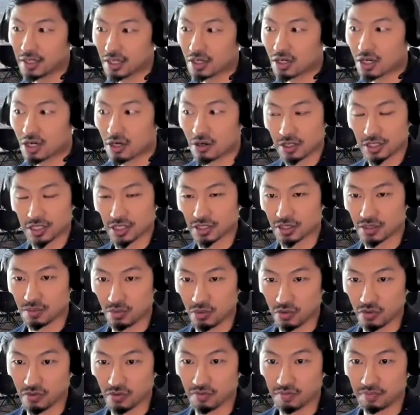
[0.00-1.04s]
encourages us to
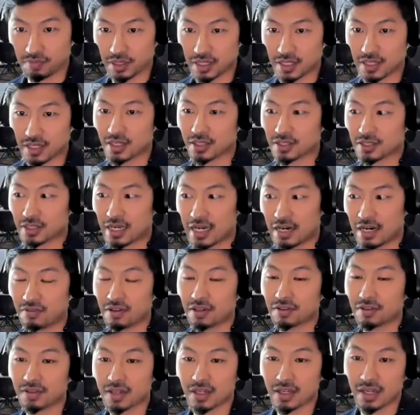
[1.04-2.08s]
move, because
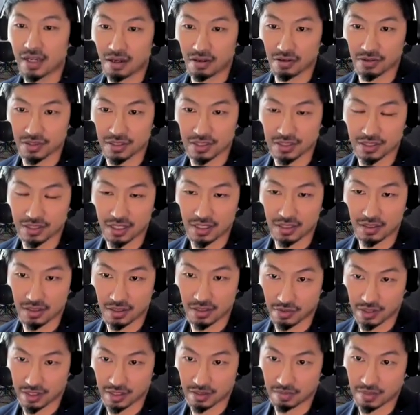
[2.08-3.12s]
everything else is
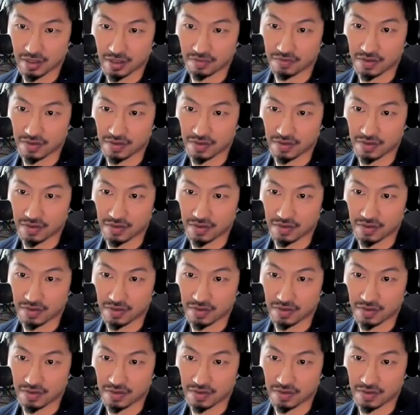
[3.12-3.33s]
integrated by